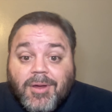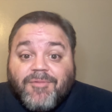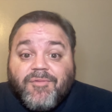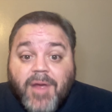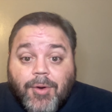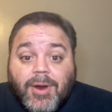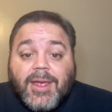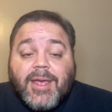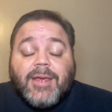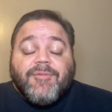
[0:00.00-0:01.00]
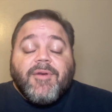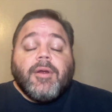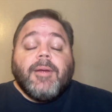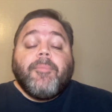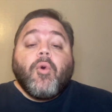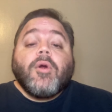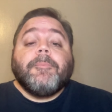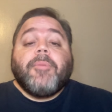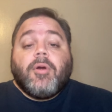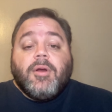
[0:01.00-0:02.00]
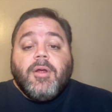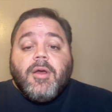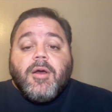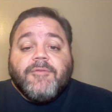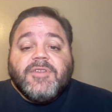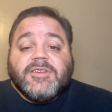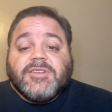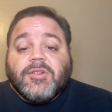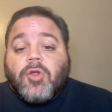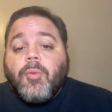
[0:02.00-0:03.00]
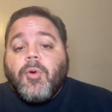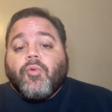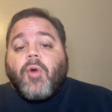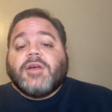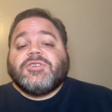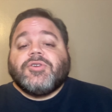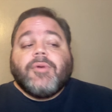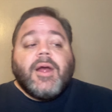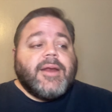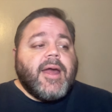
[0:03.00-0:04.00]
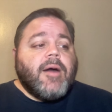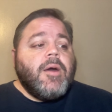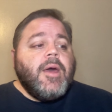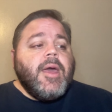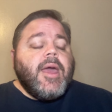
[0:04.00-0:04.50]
a, very key very important part of this lobo roster right now